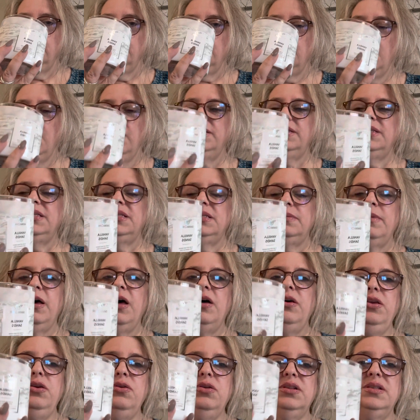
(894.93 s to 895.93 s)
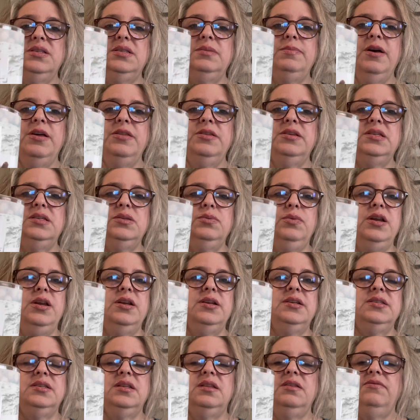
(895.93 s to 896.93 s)
on smell, you can smell the
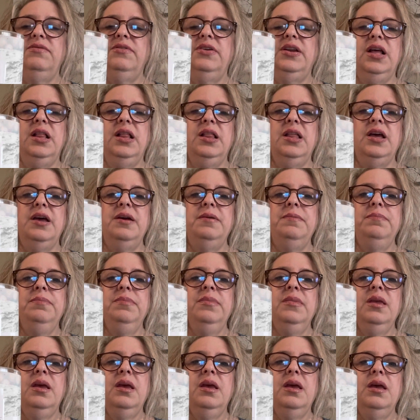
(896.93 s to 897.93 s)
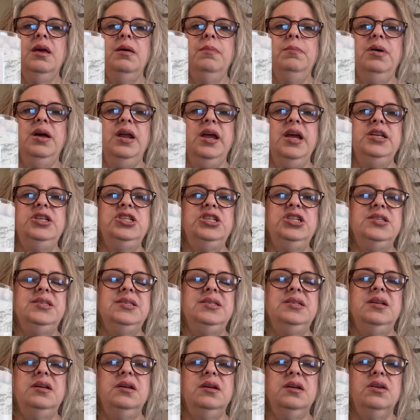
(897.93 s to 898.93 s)
sweetness of the vanilla. but it
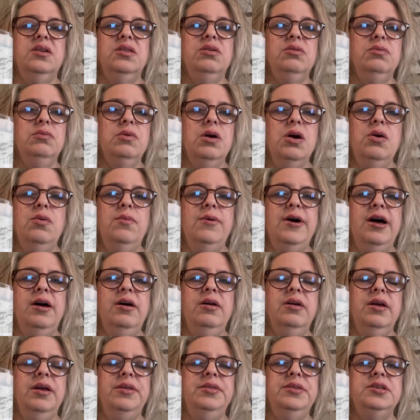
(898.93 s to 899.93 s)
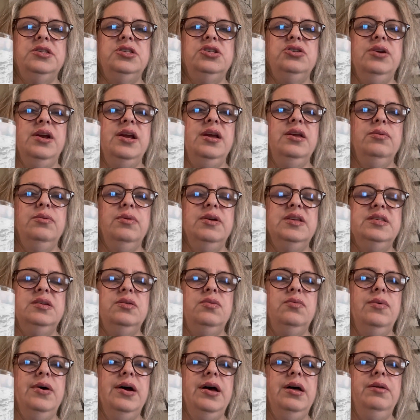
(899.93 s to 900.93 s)
just didn't throw well and the strength
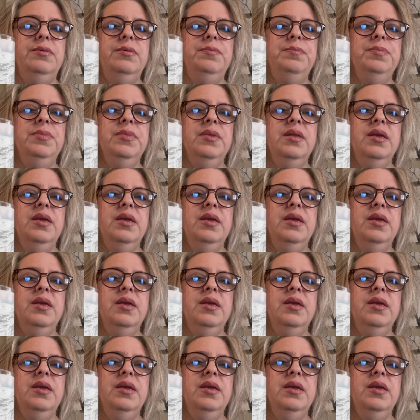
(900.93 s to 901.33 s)
wasn't real